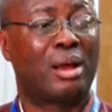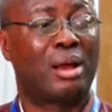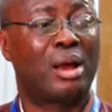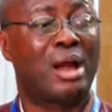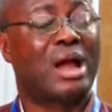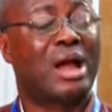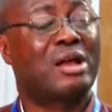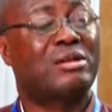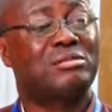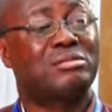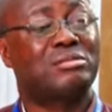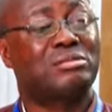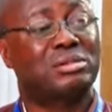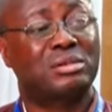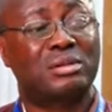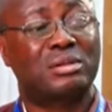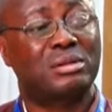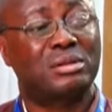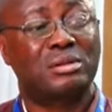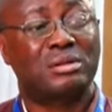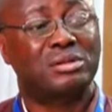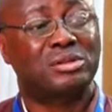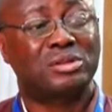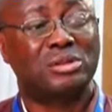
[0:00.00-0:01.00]
And
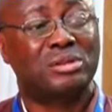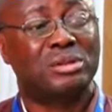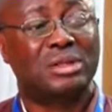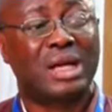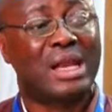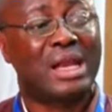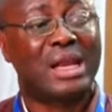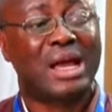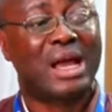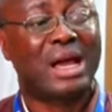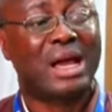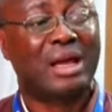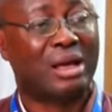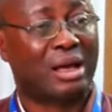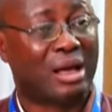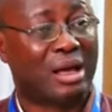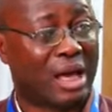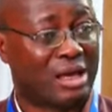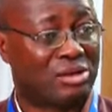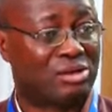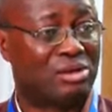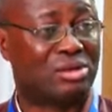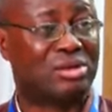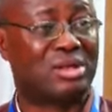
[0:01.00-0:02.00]
Ghana,
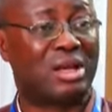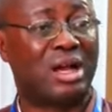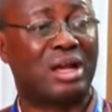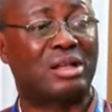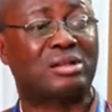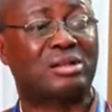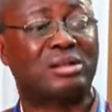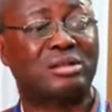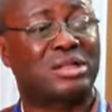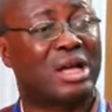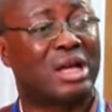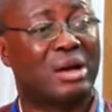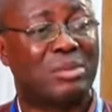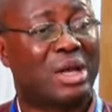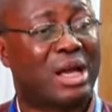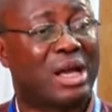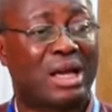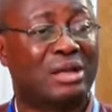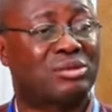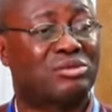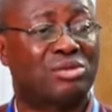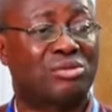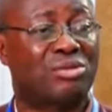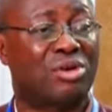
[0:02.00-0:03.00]
as you said, Germany
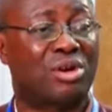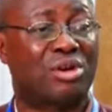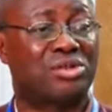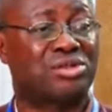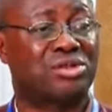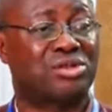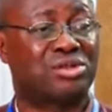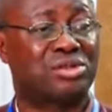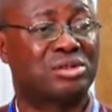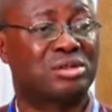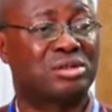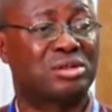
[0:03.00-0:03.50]
had to rush.